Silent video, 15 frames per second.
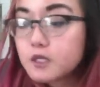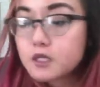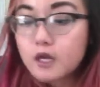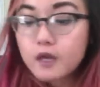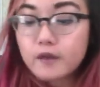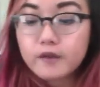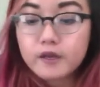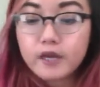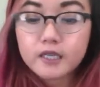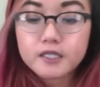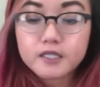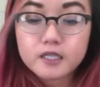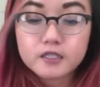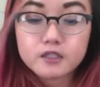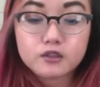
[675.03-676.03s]
The next
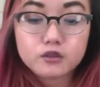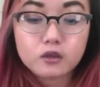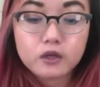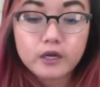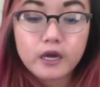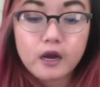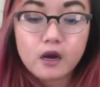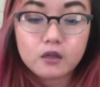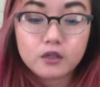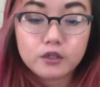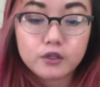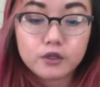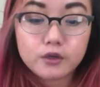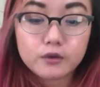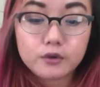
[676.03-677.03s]
is this L'Oreal
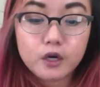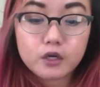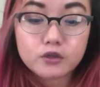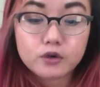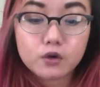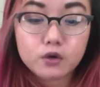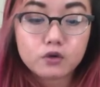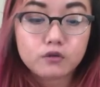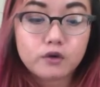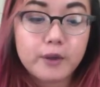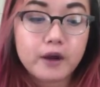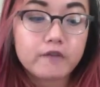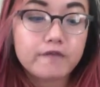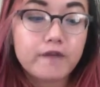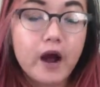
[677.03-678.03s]
new Total
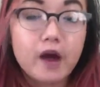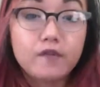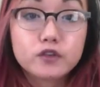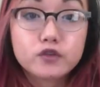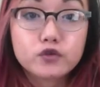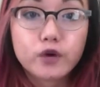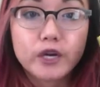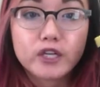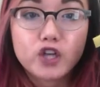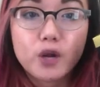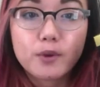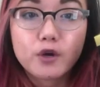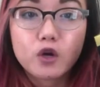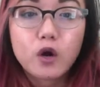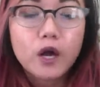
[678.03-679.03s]
Repair 5 Restoring
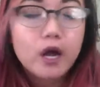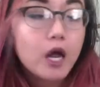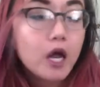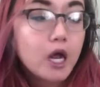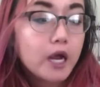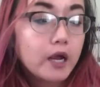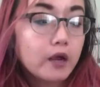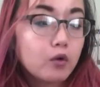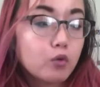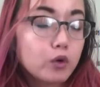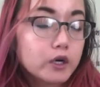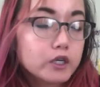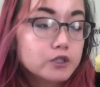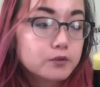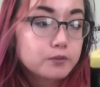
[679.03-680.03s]
Shampoo. It
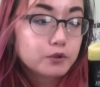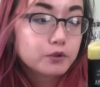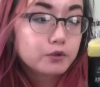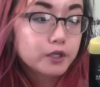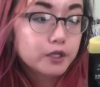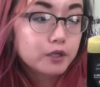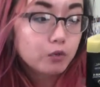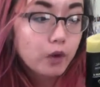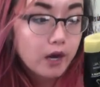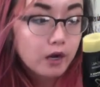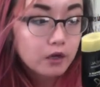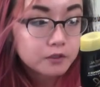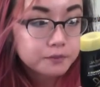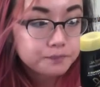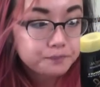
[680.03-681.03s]
worked pretty
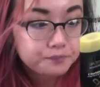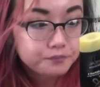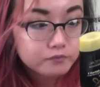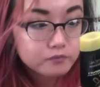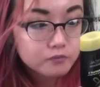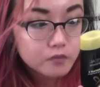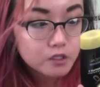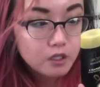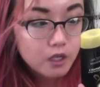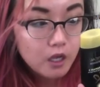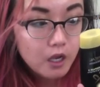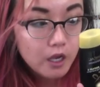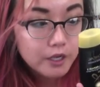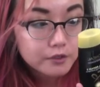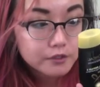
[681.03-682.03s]
well.
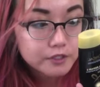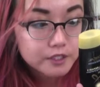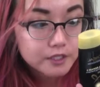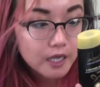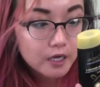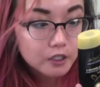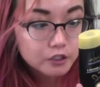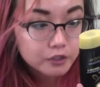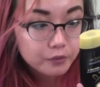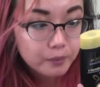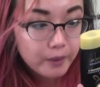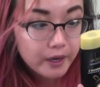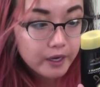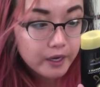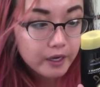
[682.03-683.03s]
I used this actually when
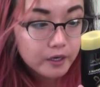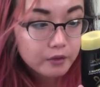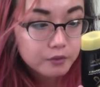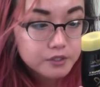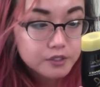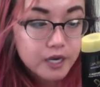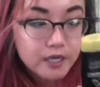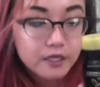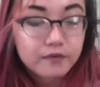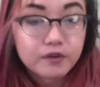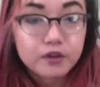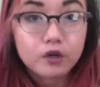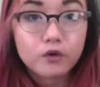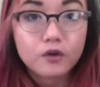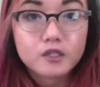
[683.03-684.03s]
my hair was dyed,
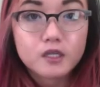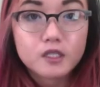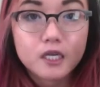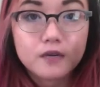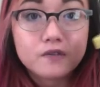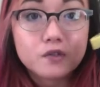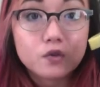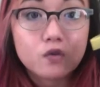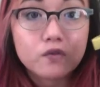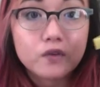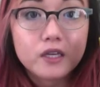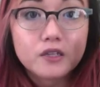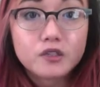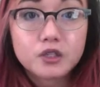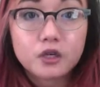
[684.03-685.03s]
even though it does have
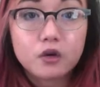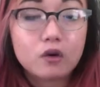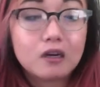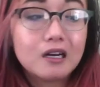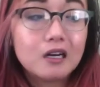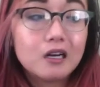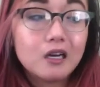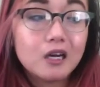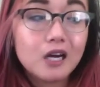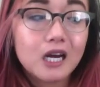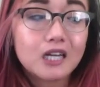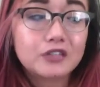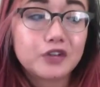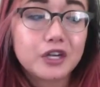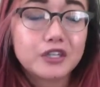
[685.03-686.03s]
sulfate, so
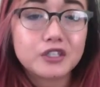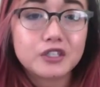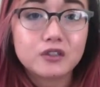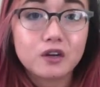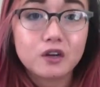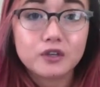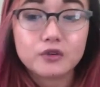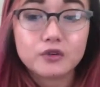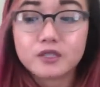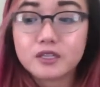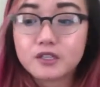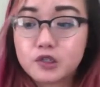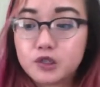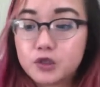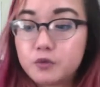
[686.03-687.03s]
I tried to not use
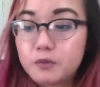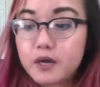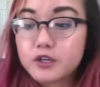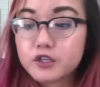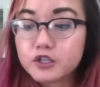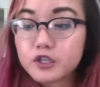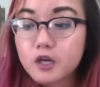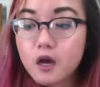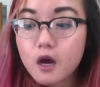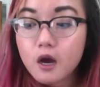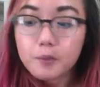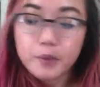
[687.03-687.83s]
it too much, but